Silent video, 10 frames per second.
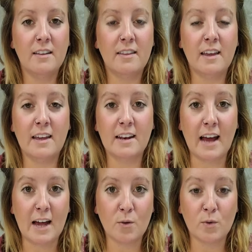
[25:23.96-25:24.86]
then
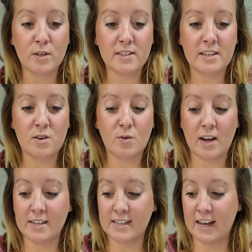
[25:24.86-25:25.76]
I will see you
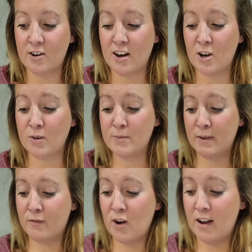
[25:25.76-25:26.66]
guys later. I know it's
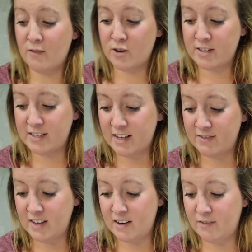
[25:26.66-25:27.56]
been forever since
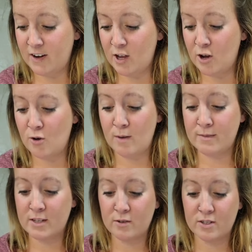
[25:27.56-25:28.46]
I've done a video.
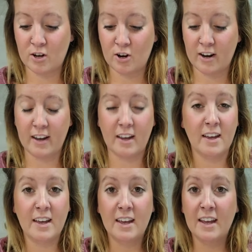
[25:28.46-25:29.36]
I'm so sorry.
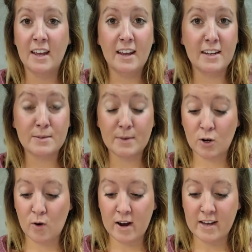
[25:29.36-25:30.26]
It has been
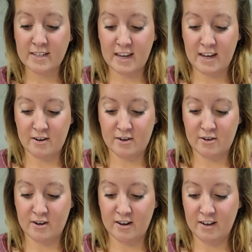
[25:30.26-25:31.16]
crazy
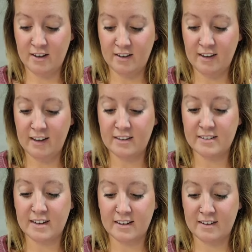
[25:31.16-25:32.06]
here, and
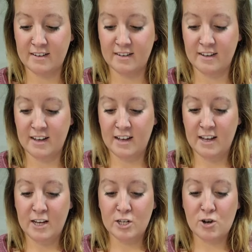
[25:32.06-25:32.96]

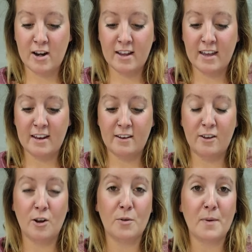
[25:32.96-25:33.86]
trying to get,
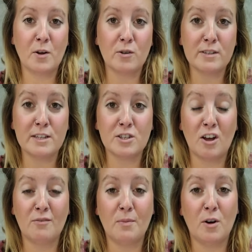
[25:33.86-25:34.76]
you know, with my girls in
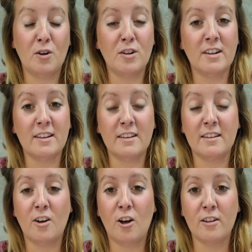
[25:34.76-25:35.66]
softball and then
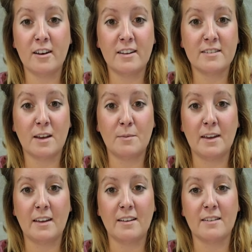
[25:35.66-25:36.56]
the holidays
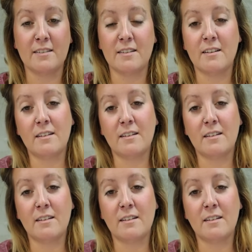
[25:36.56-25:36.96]
coming, and